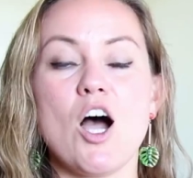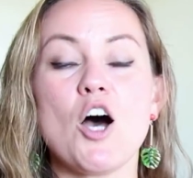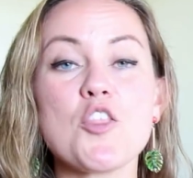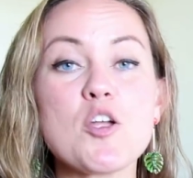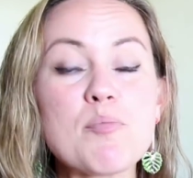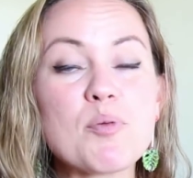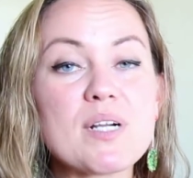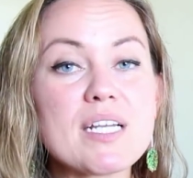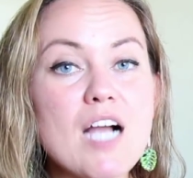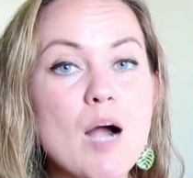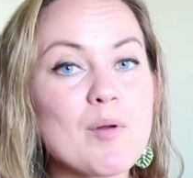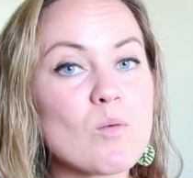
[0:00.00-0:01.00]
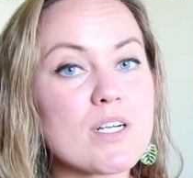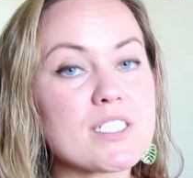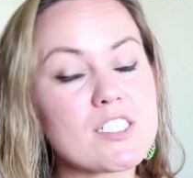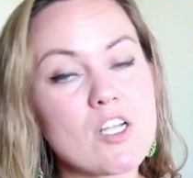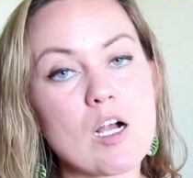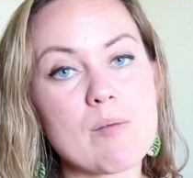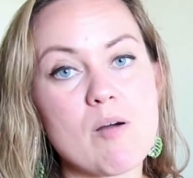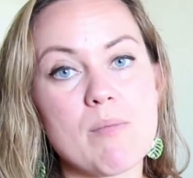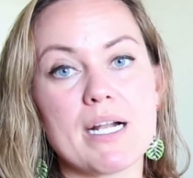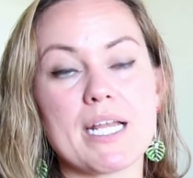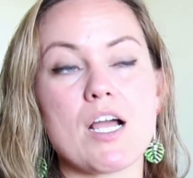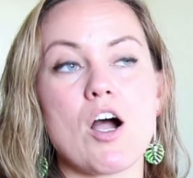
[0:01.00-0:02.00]
Other pretty common words to talk about
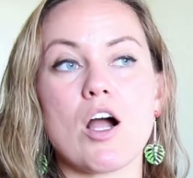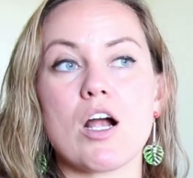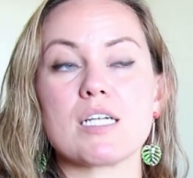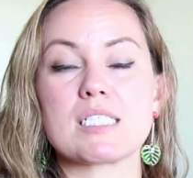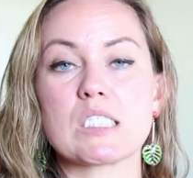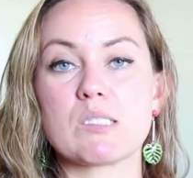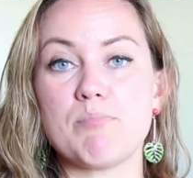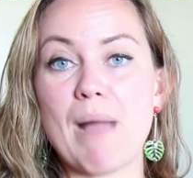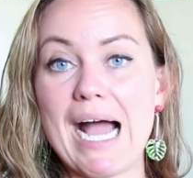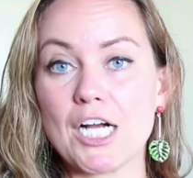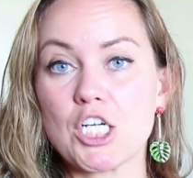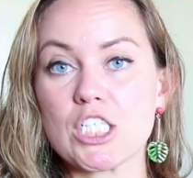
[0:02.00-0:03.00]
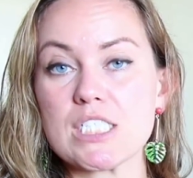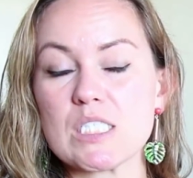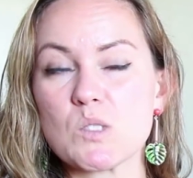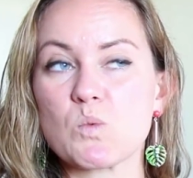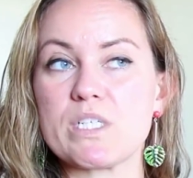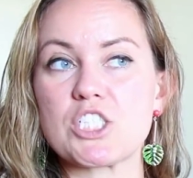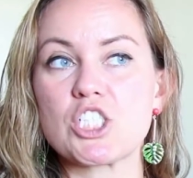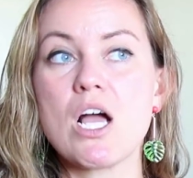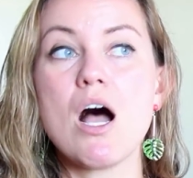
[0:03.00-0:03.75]
money are smackers, which